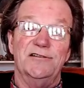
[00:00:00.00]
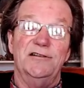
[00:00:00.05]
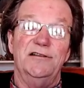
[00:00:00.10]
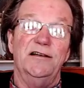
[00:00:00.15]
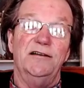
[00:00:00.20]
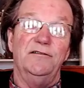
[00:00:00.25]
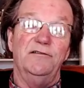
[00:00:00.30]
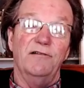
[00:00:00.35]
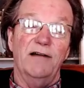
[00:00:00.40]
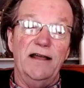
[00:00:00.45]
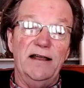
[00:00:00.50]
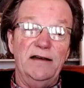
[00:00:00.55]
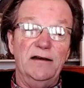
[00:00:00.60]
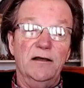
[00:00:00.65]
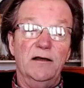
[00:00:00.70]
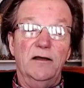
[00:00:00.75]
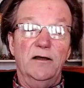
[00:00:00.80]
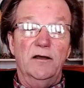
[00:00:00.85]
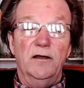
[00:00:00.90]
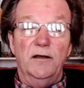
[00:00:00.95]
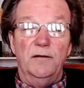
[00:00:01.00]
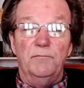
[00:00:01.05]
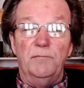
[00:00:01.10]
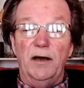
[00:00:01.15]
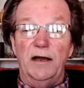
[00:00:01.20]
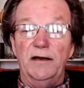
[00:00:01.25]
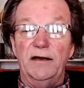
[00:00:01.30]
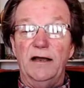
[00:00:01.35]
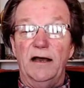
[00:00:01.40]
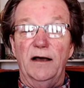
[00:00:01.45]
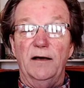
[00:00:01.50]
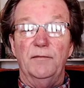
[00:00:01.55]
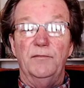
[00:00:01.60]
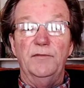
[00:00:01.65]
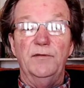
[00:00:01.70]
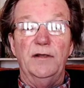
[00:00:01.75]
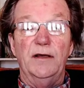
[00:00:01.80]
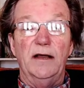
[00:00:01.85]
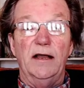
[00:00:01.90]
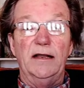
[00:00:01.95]
It did great, but
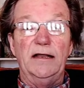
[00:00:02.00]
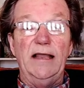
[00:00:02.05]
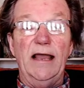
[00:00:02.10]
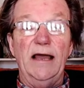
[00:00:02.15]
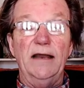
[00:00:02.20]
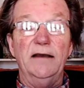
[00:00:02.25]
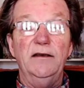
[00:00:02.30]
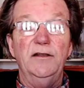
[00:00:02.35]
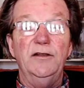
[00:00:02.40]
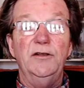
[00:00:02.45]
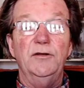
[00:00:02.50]
again,